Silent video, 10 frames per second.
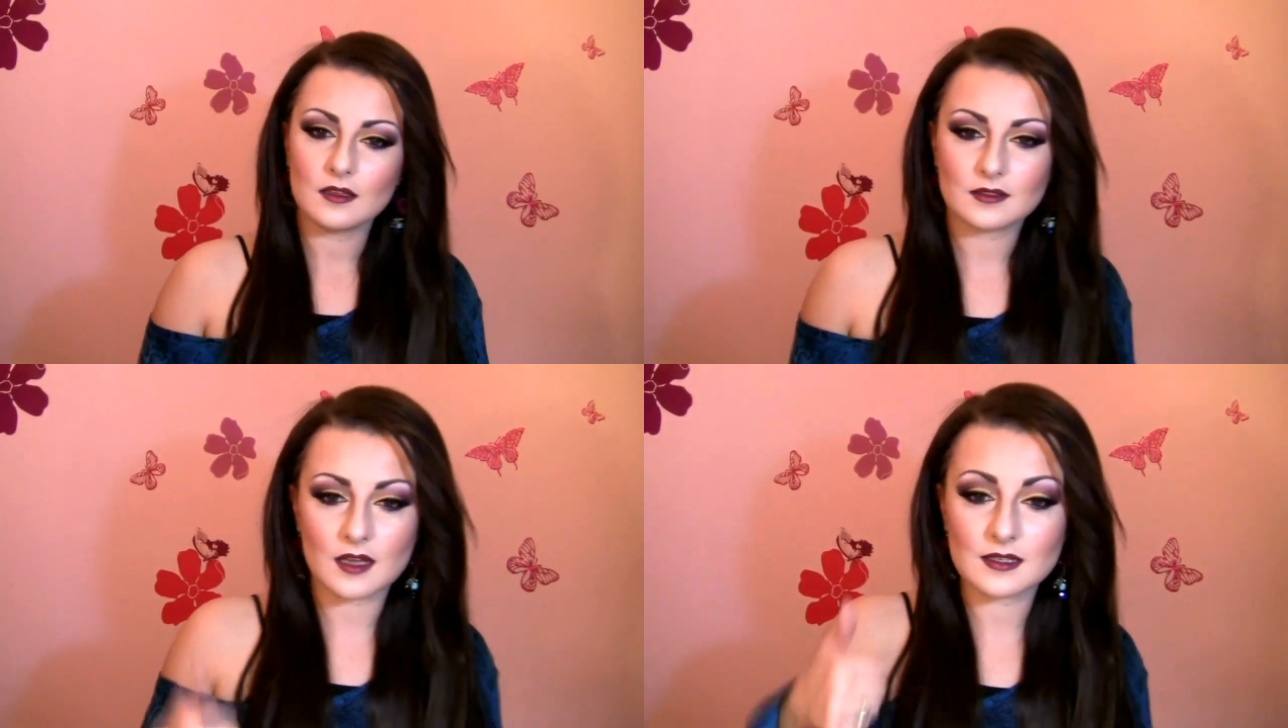
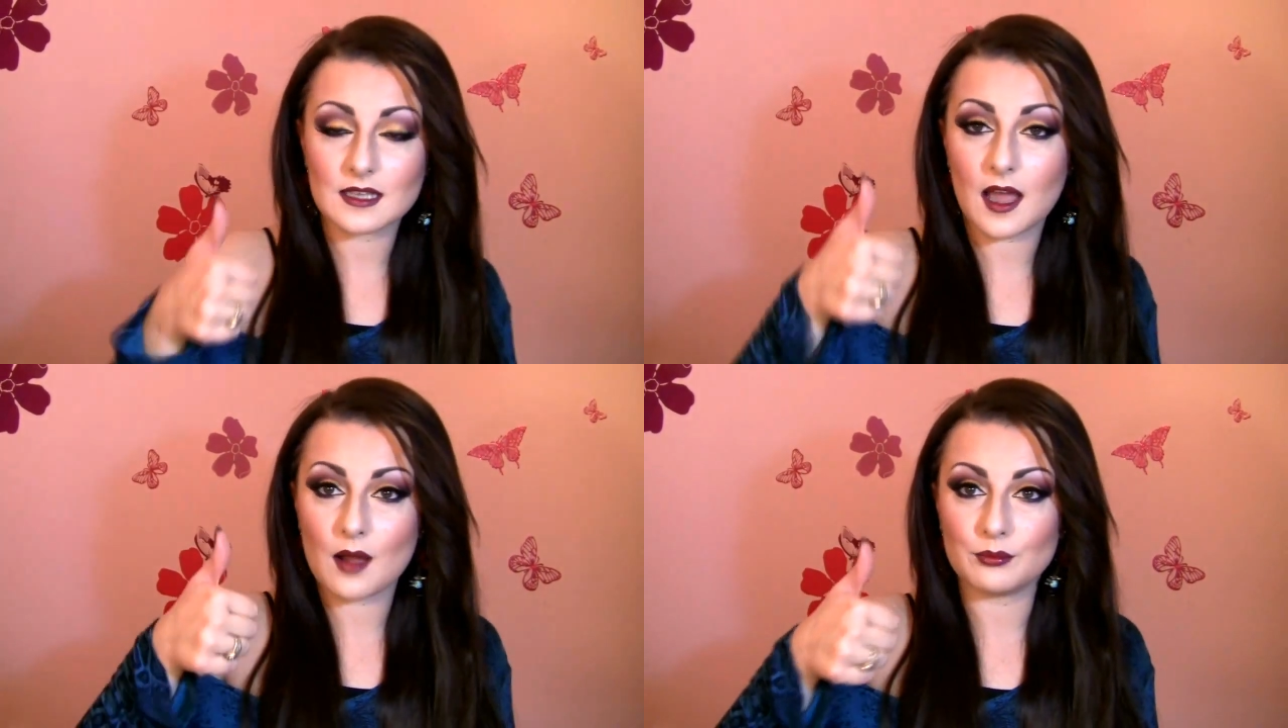thumbs
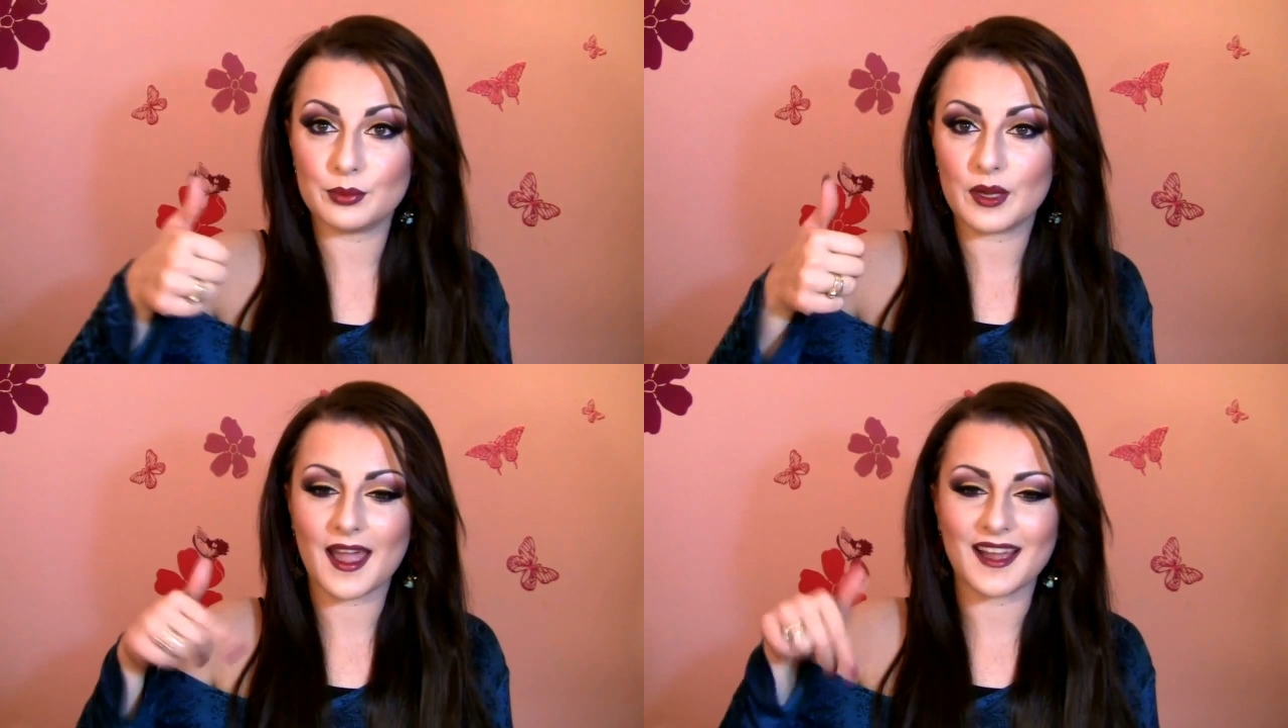
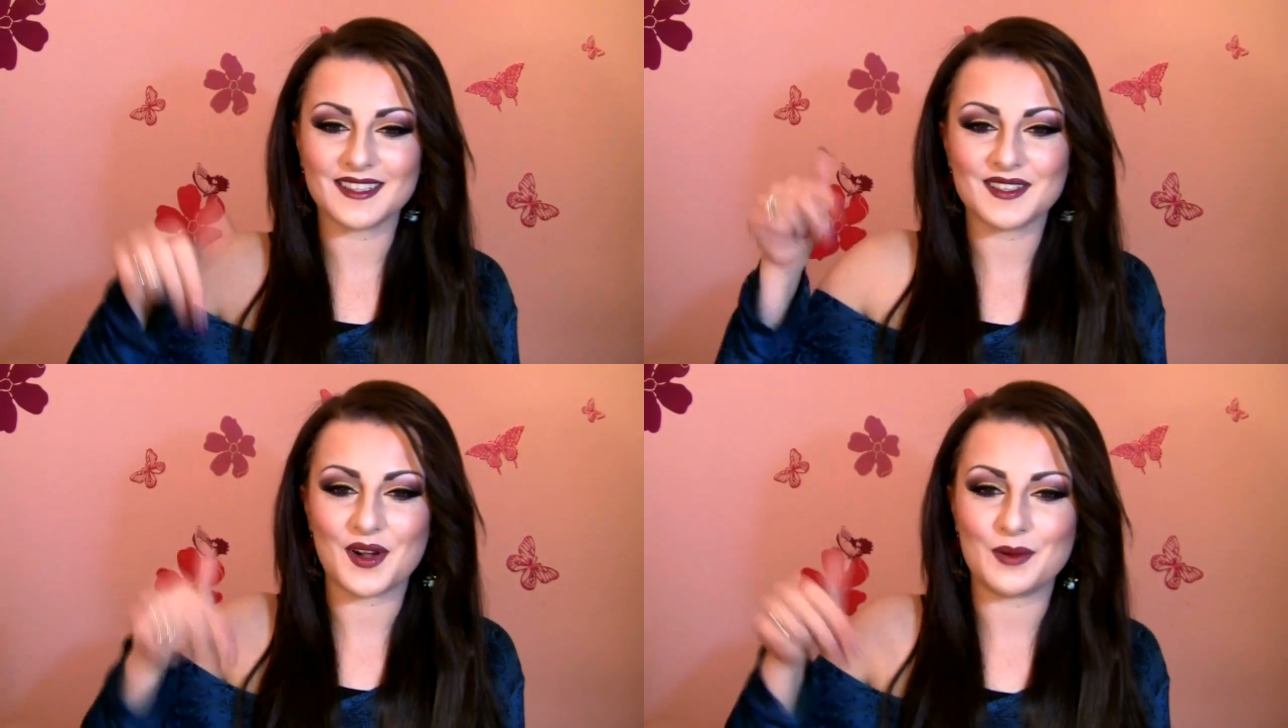up
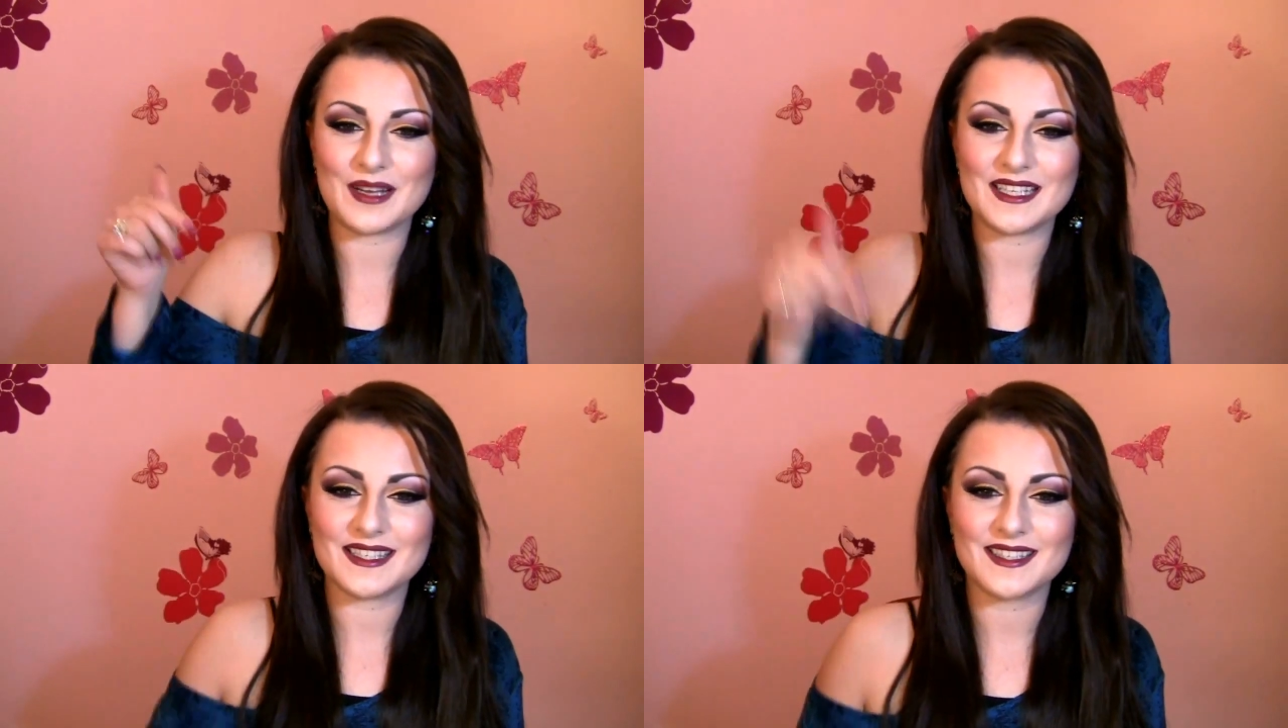and
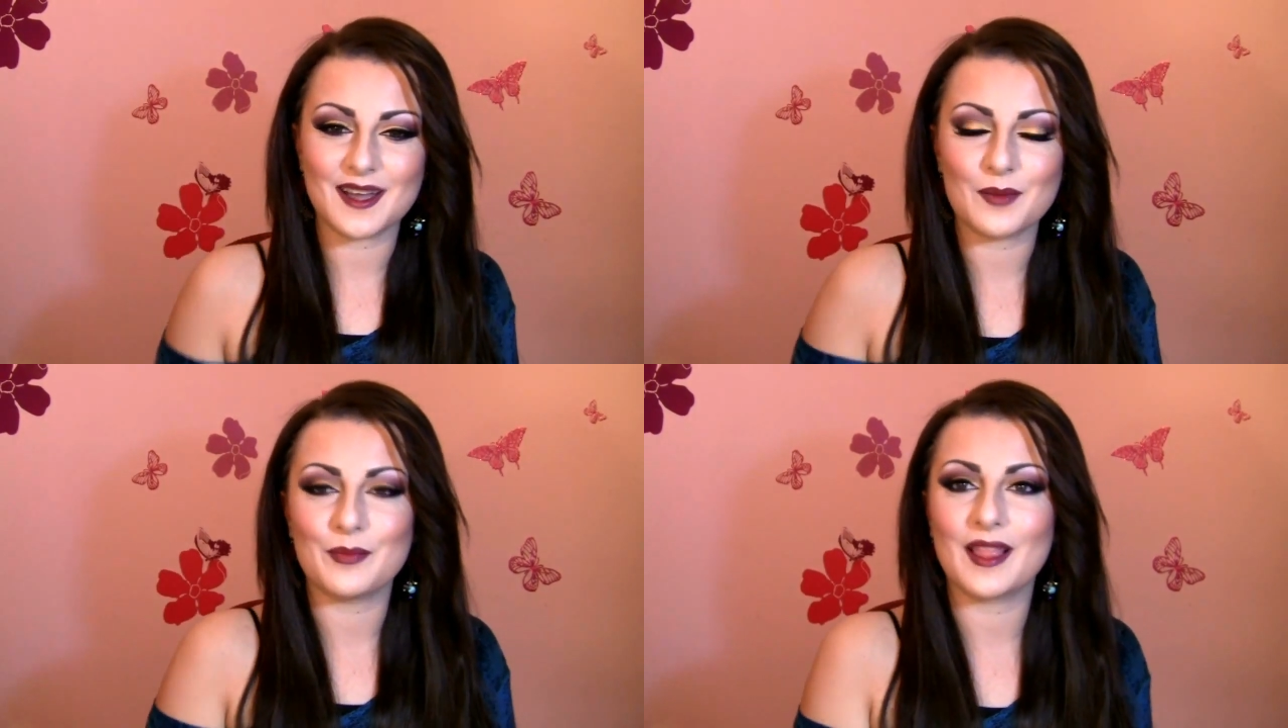comments
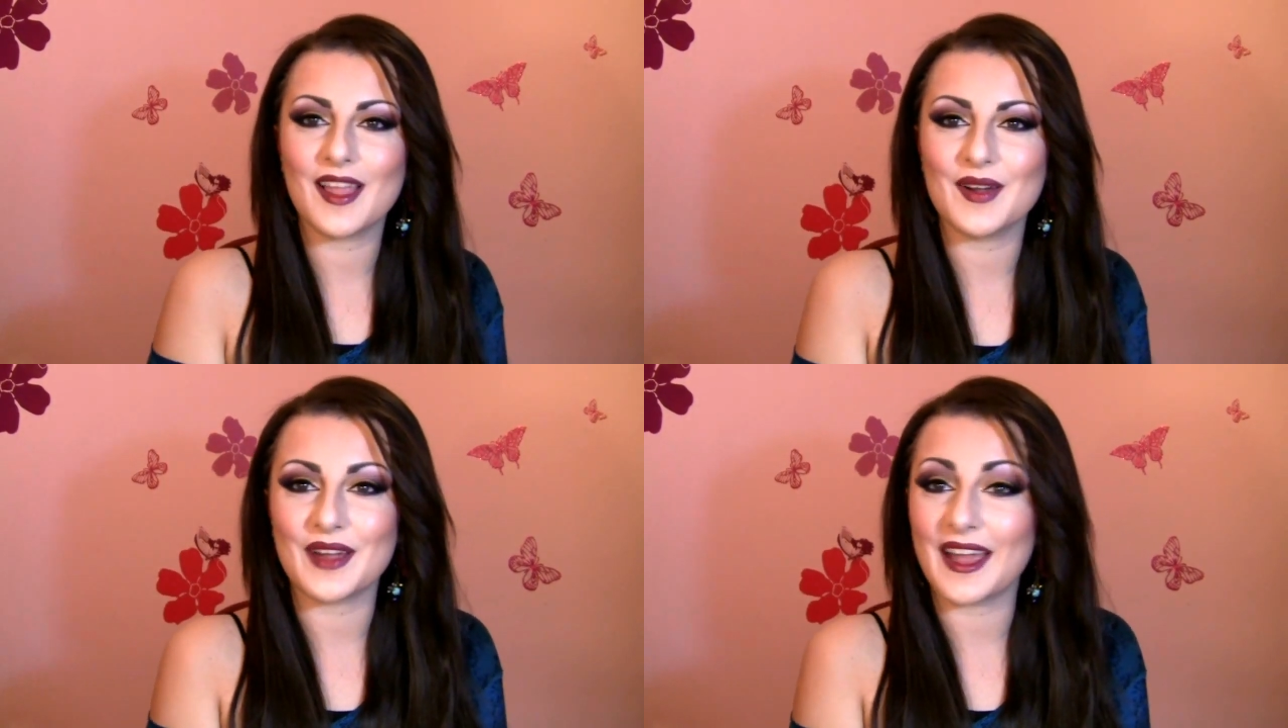down
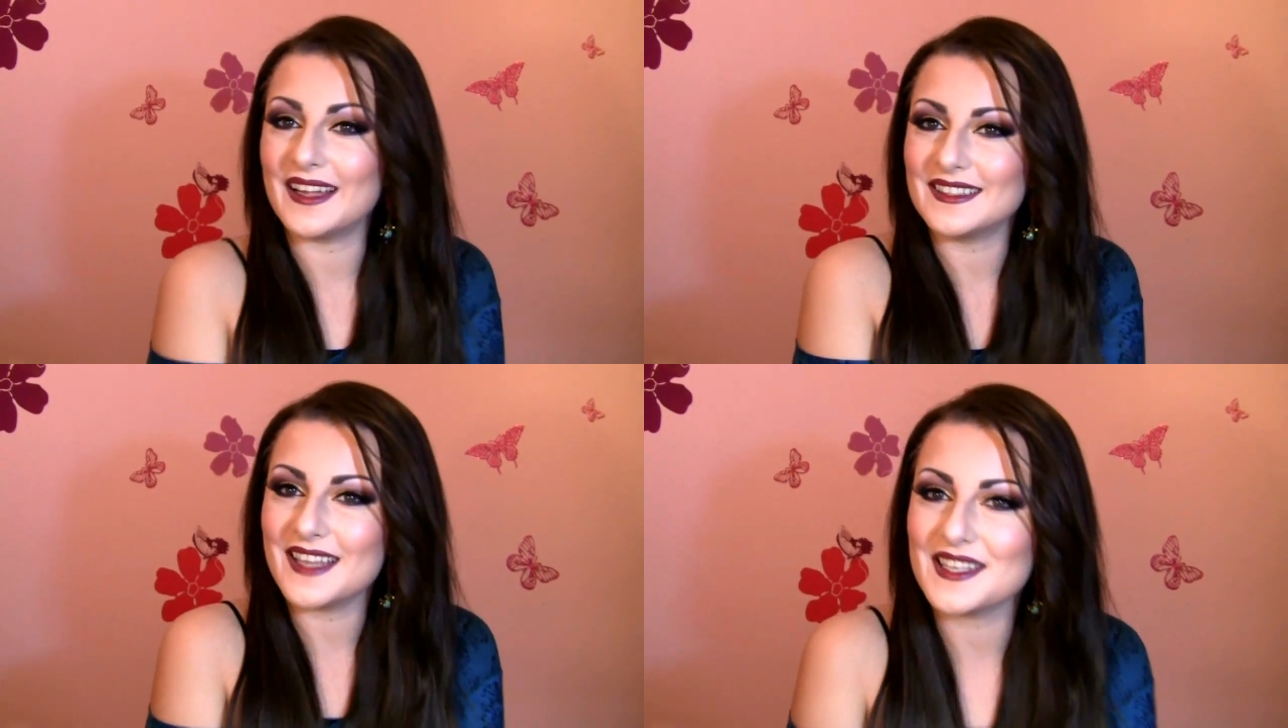below.
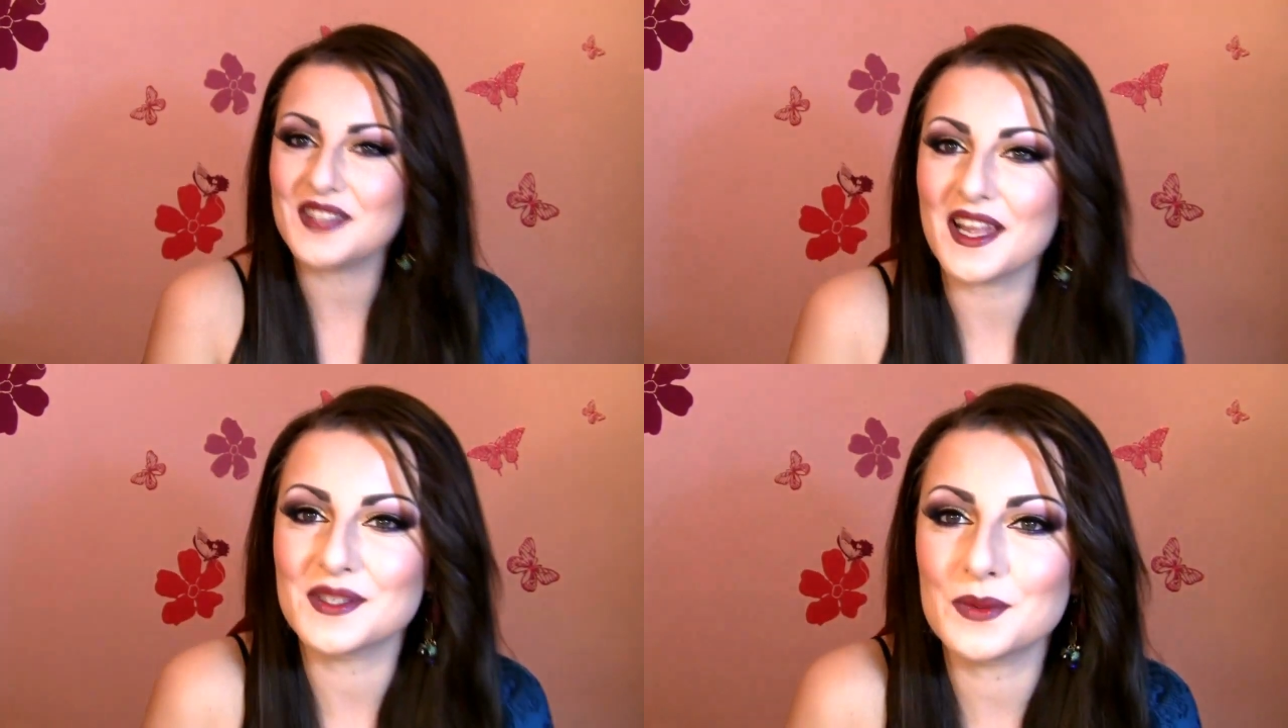And yes,
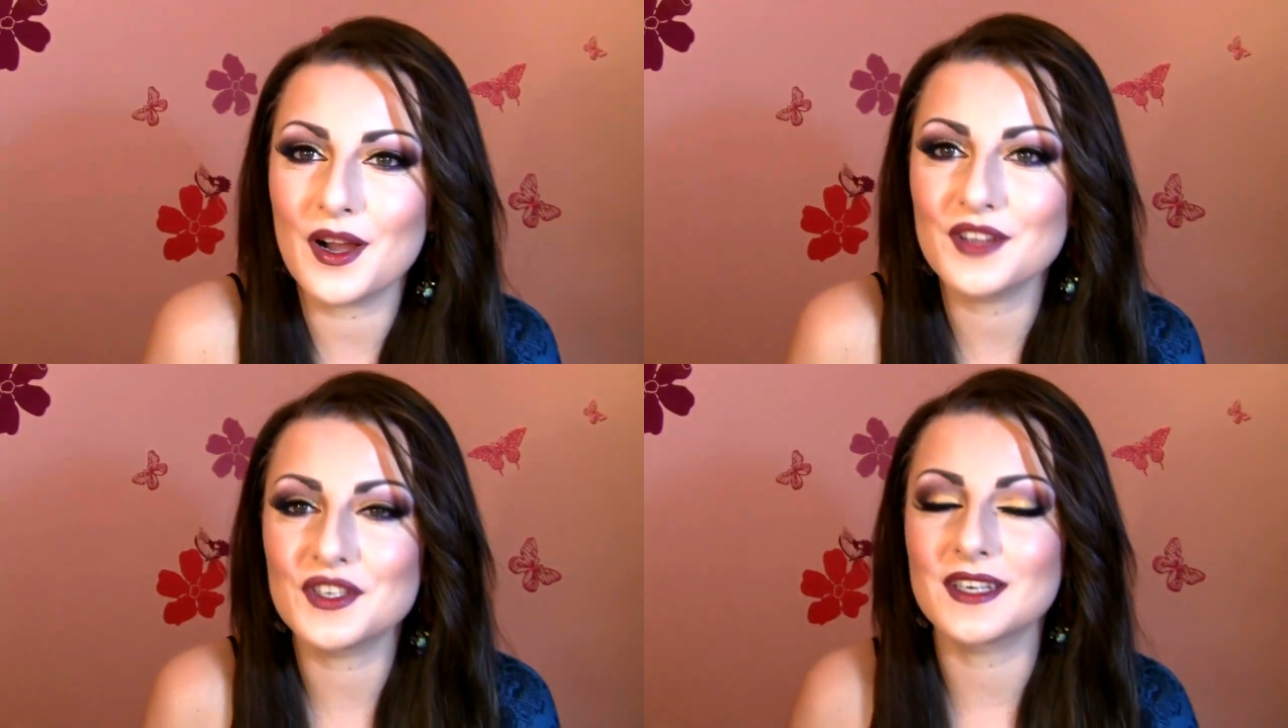thanks for
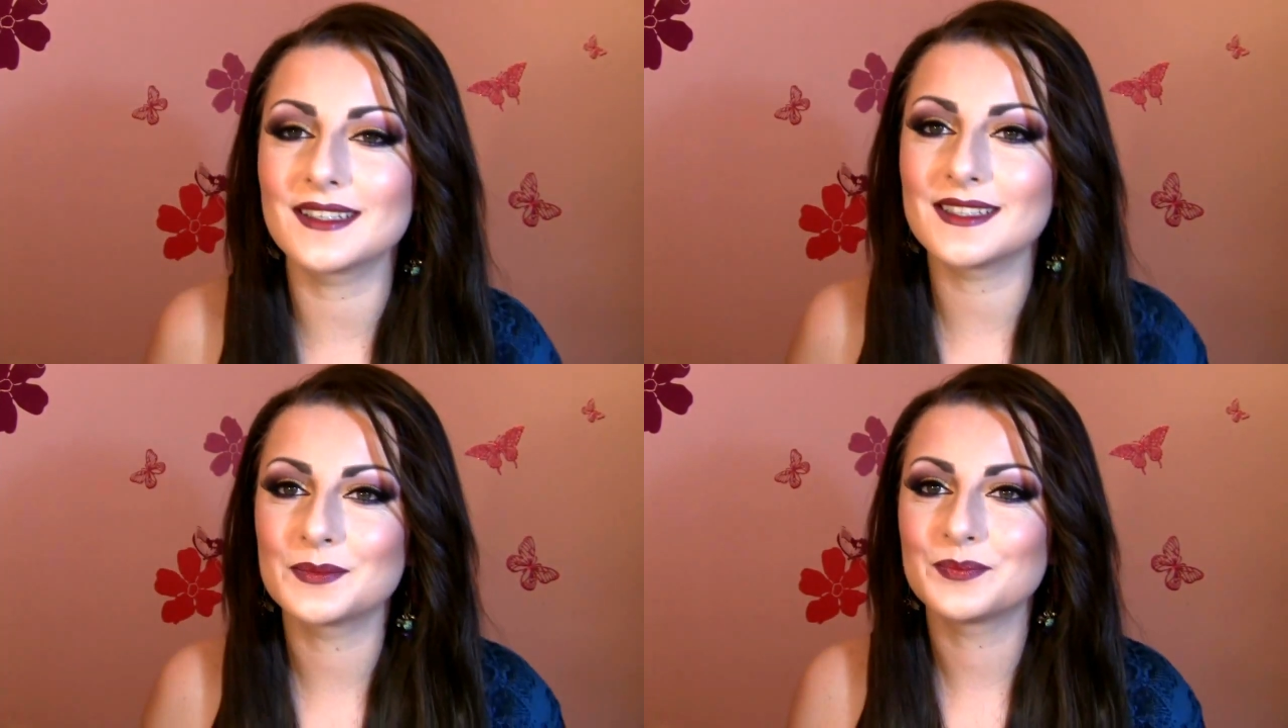watching.